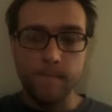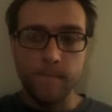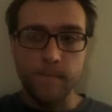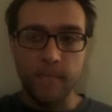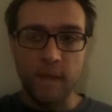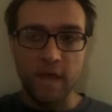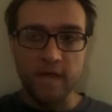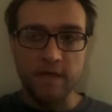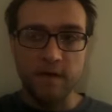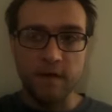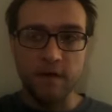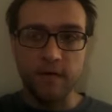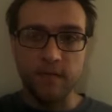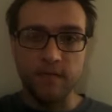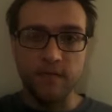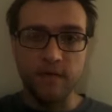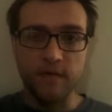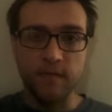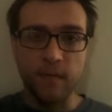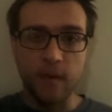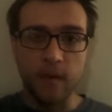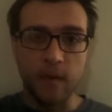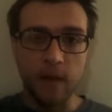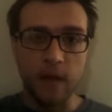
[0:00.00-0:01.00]
that's how I've
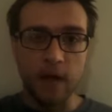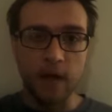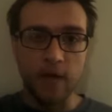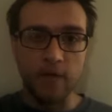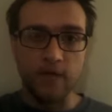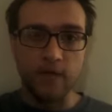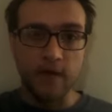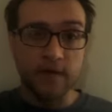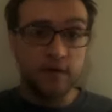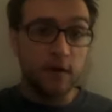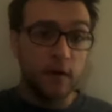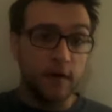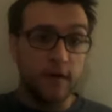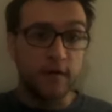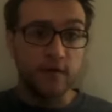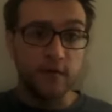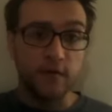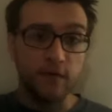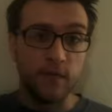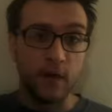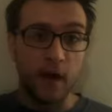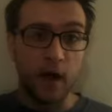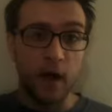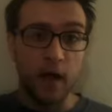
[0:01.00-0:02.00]
lived my life. That's how I
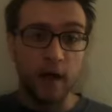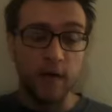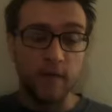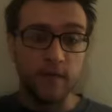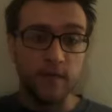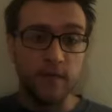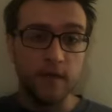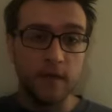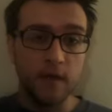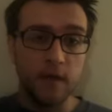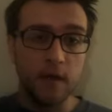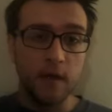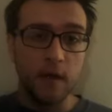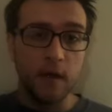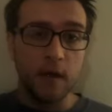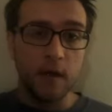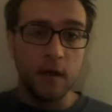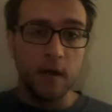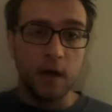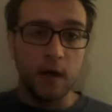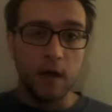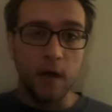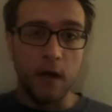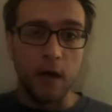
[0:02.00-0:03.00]
survived.
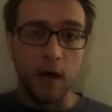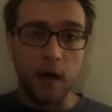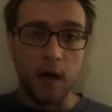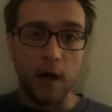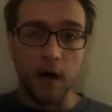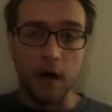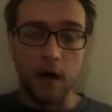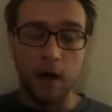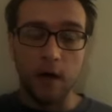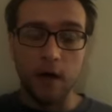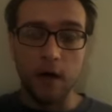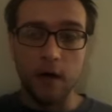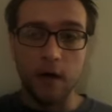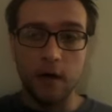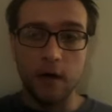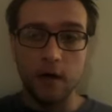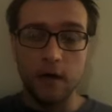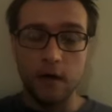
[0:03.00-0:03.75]
Uh,